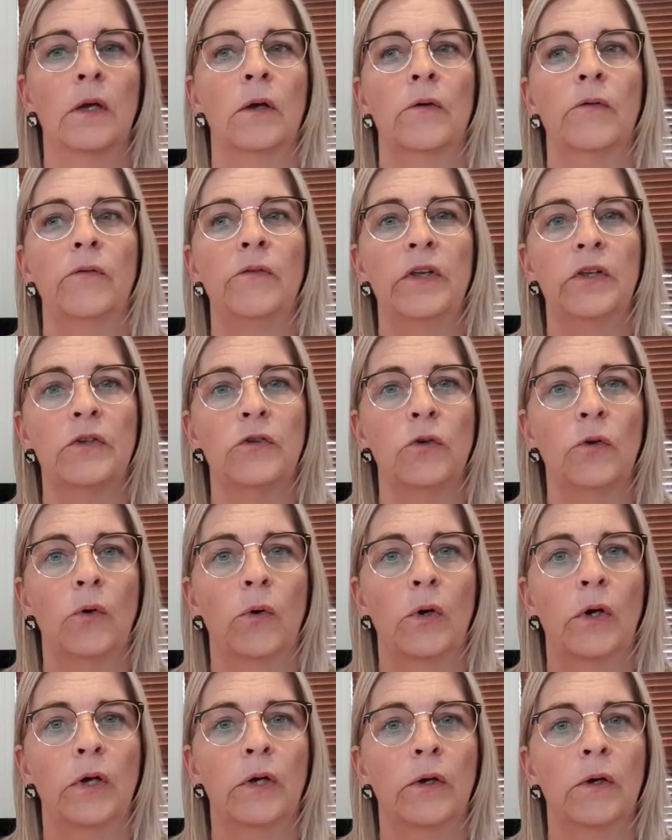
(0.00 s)
with
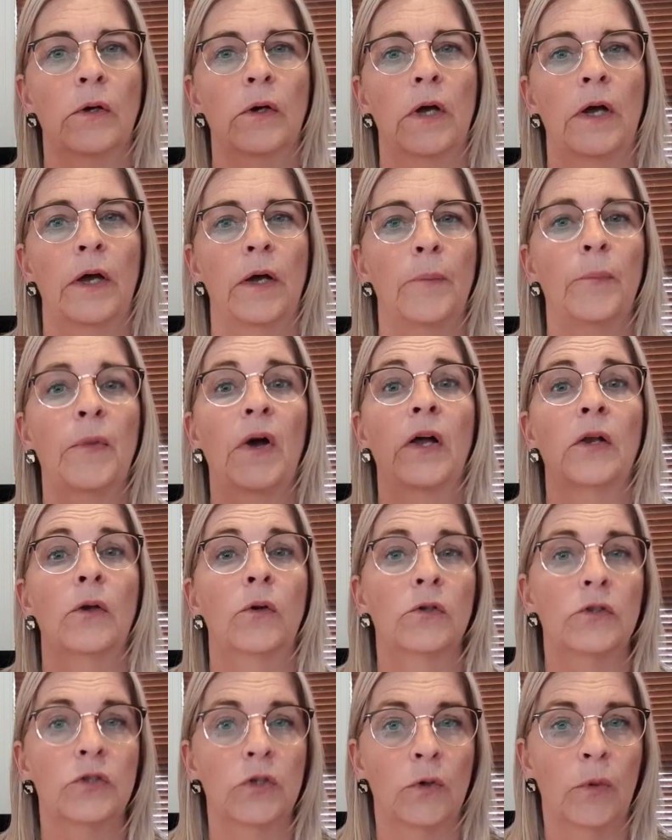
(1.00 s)
your
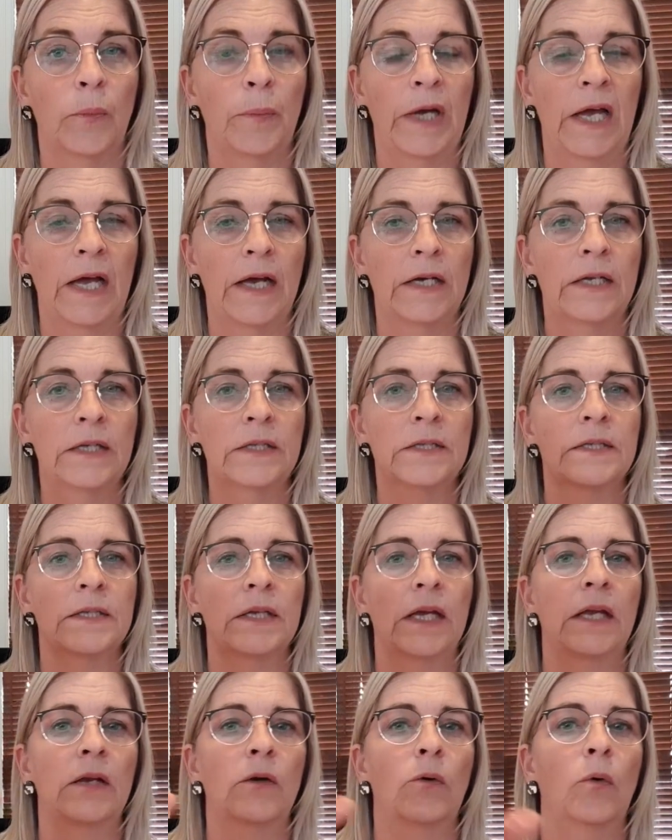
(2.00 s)
biological parents,
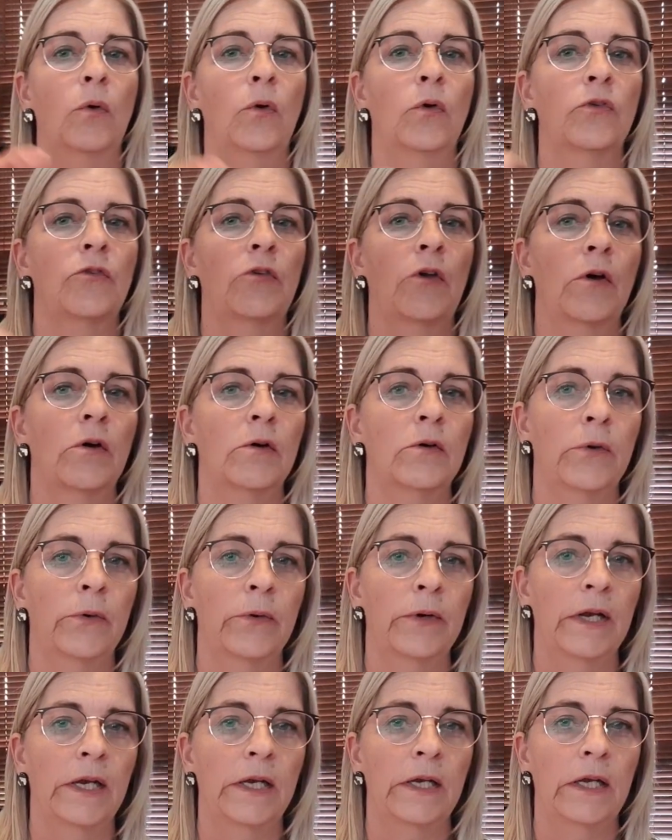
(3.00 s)
and also
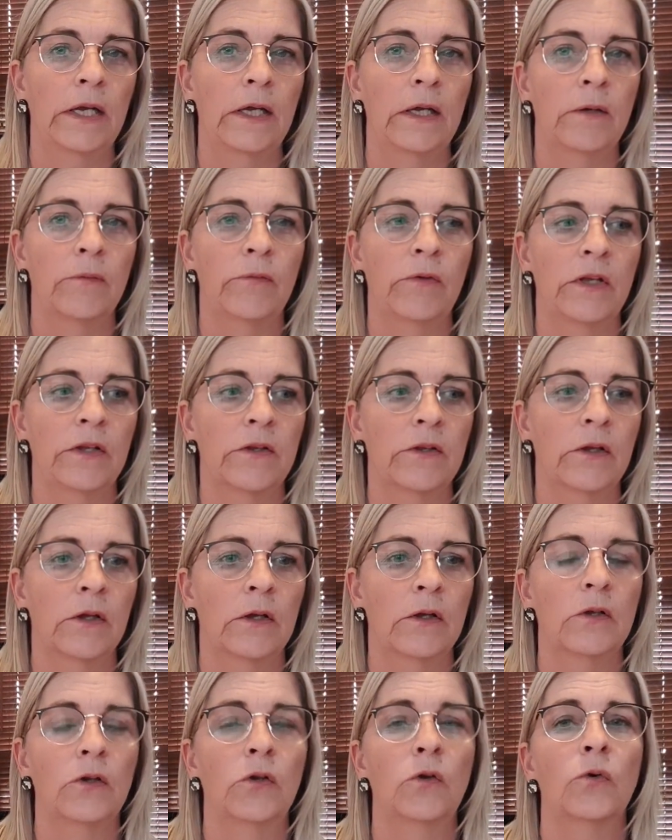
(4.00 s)
already with
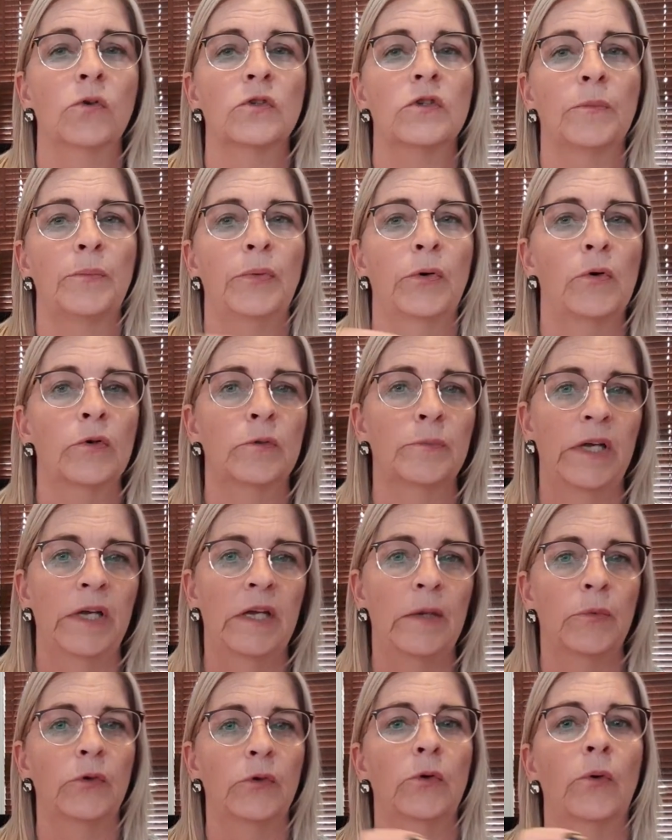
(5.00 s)
your support
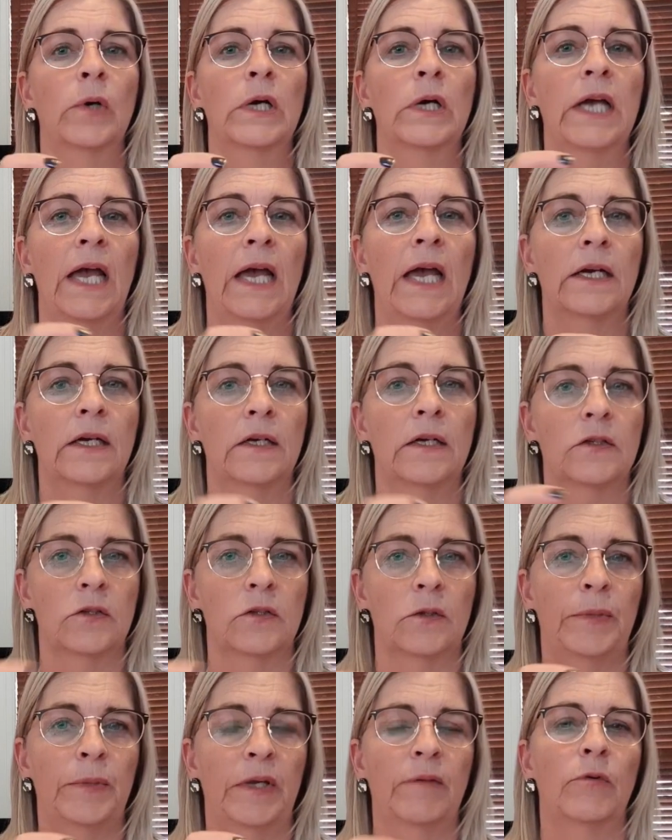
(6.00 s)
people, your carers,
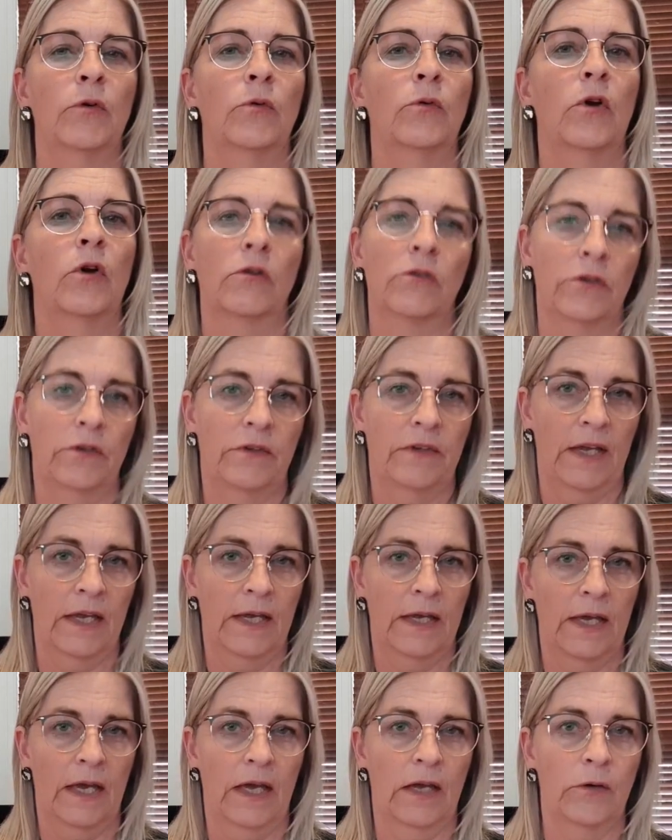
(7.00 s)
the people who are going to
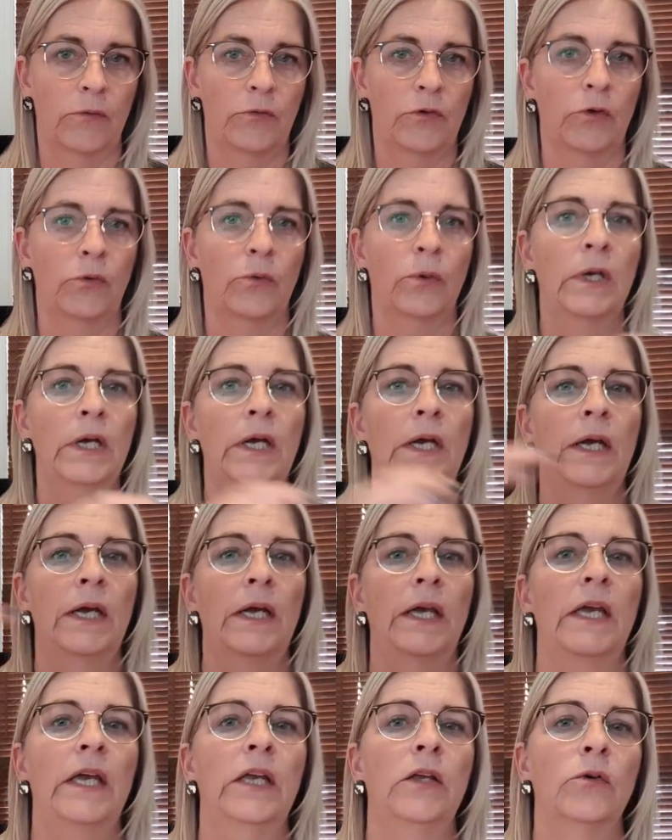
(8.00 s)
take care of you
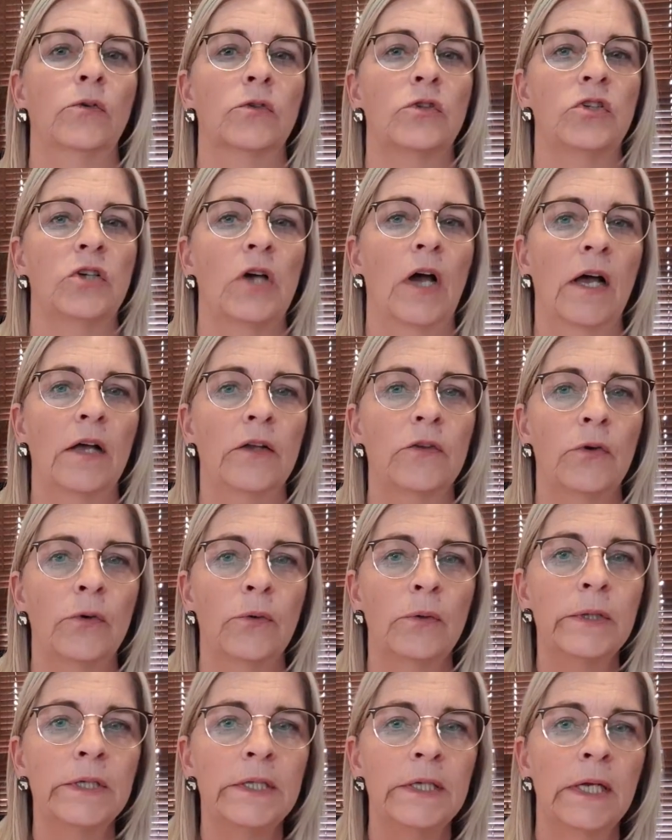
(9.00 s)
in your
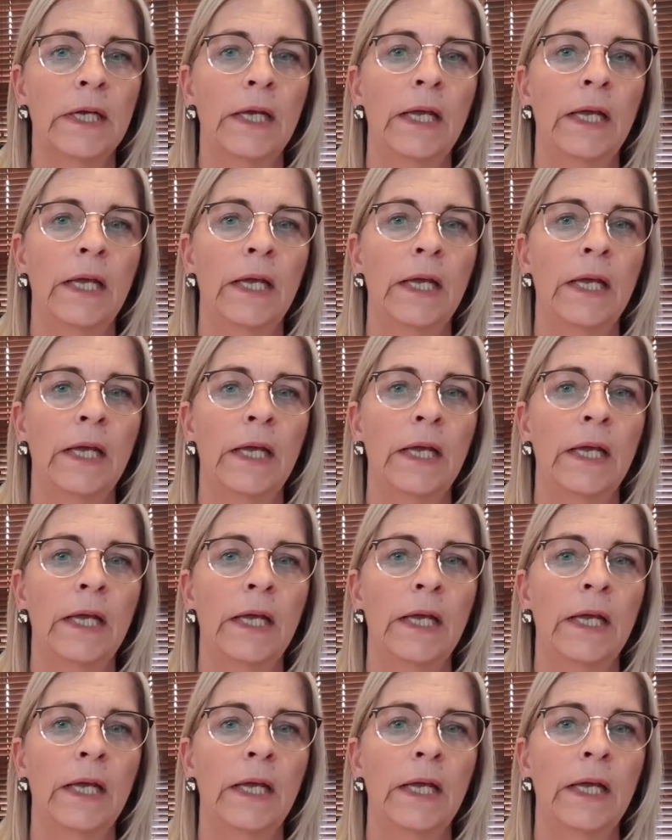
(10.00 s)
childhood.